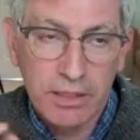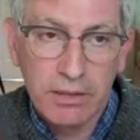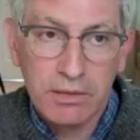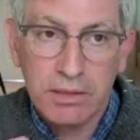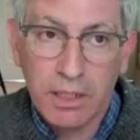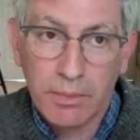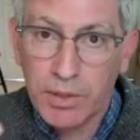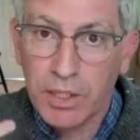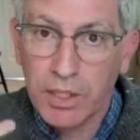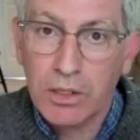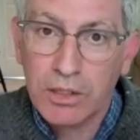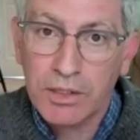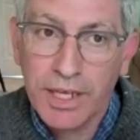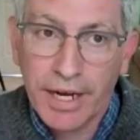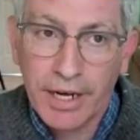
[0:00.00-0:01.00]
something
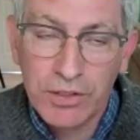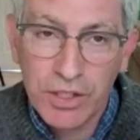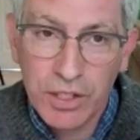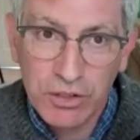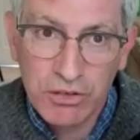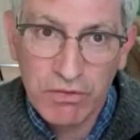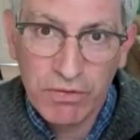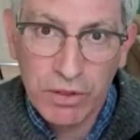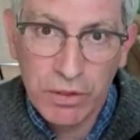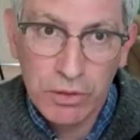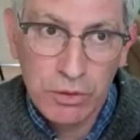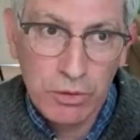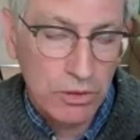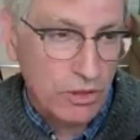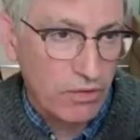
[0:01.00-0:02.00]
called the air
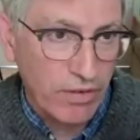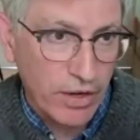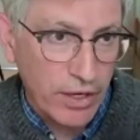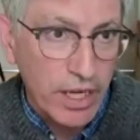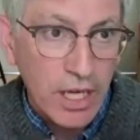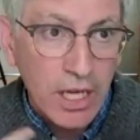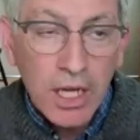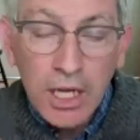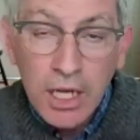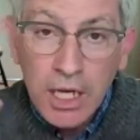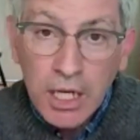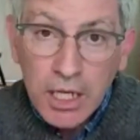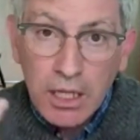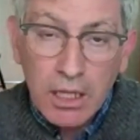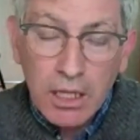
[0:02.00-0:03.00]
centrifuge, which is a very
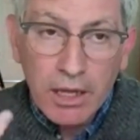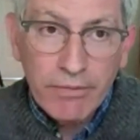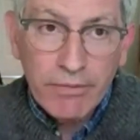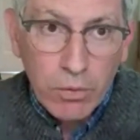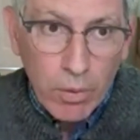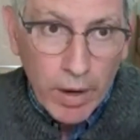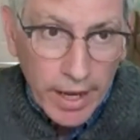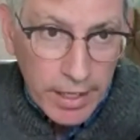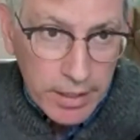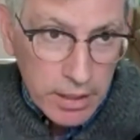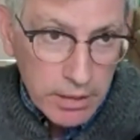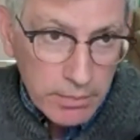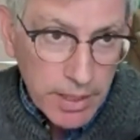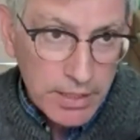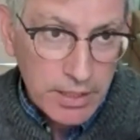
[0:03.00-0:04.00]
clever way
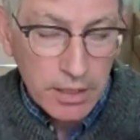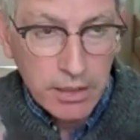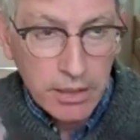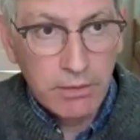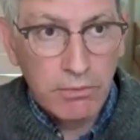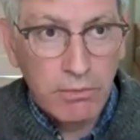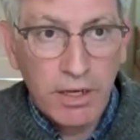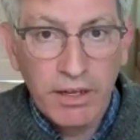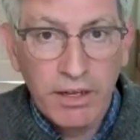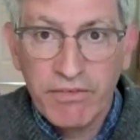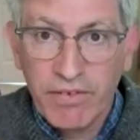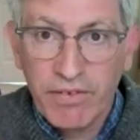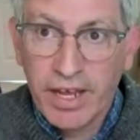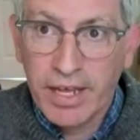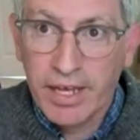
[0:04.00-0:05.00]
to basically run a
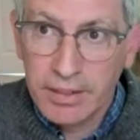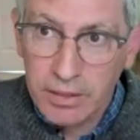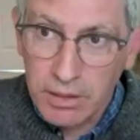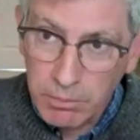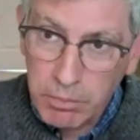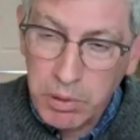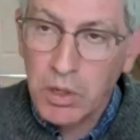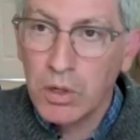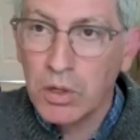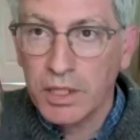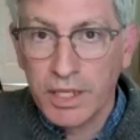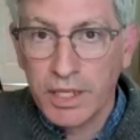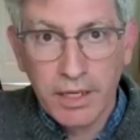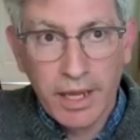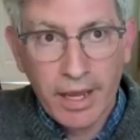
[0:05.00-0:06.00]
fan to pull
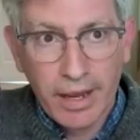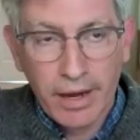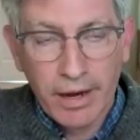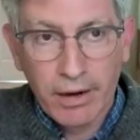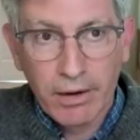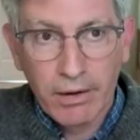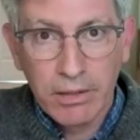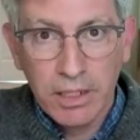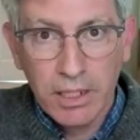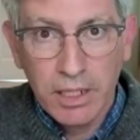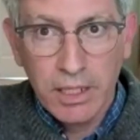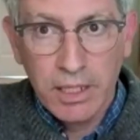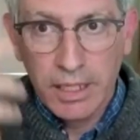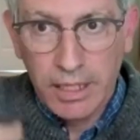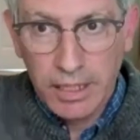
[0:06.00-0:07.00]
in air
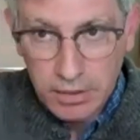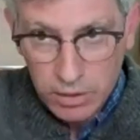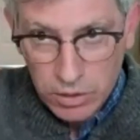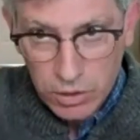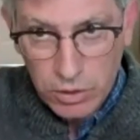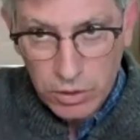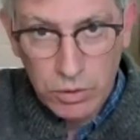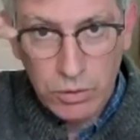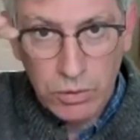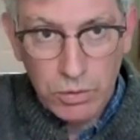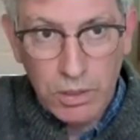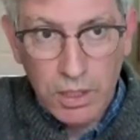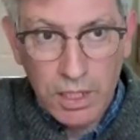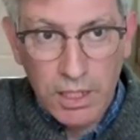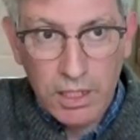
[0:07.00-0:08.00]

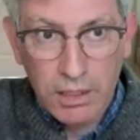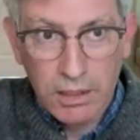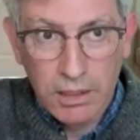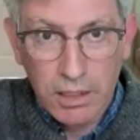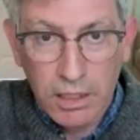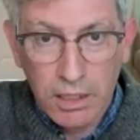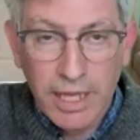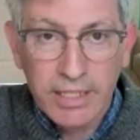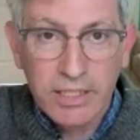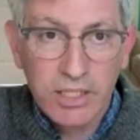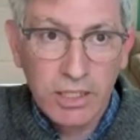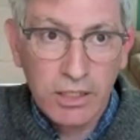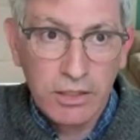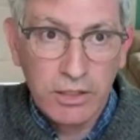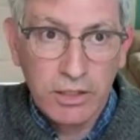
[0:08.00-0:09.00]
into a glass
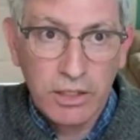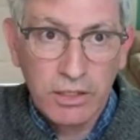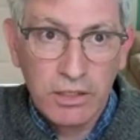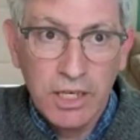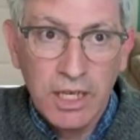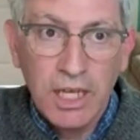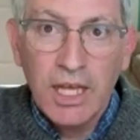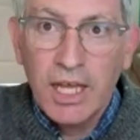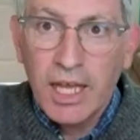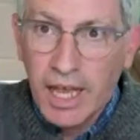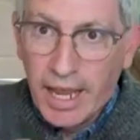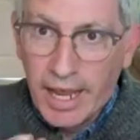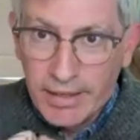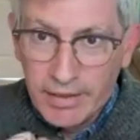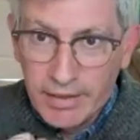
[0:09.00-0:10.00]
cylinder
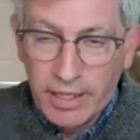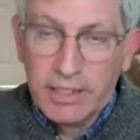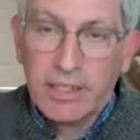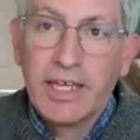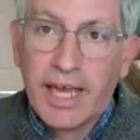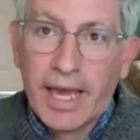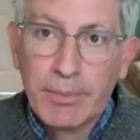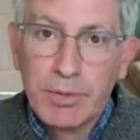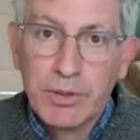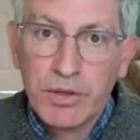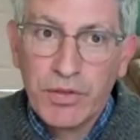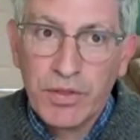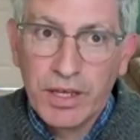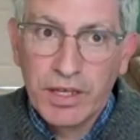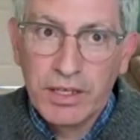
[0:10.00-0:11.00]
and then capture
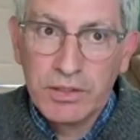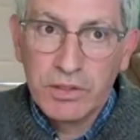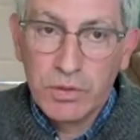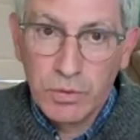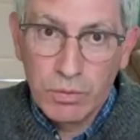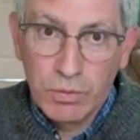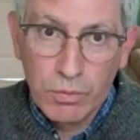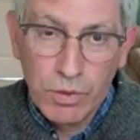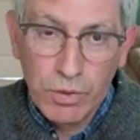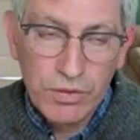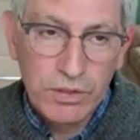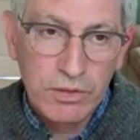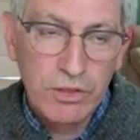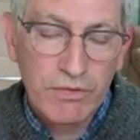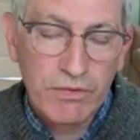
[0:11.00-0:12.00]
things with
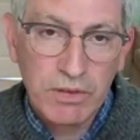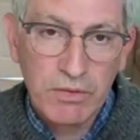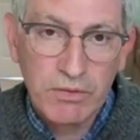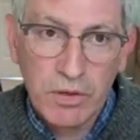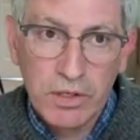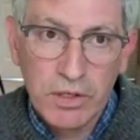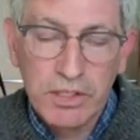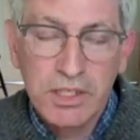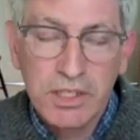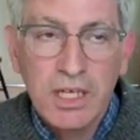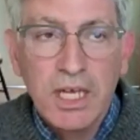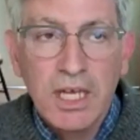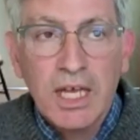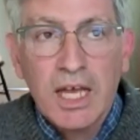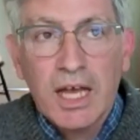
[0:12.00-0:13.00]
centrifugal force.
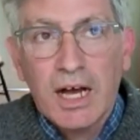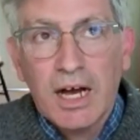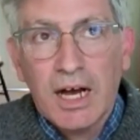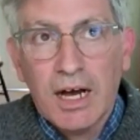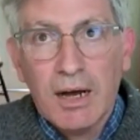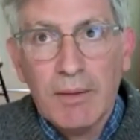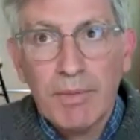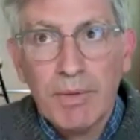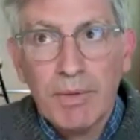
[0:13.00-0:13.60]
Um,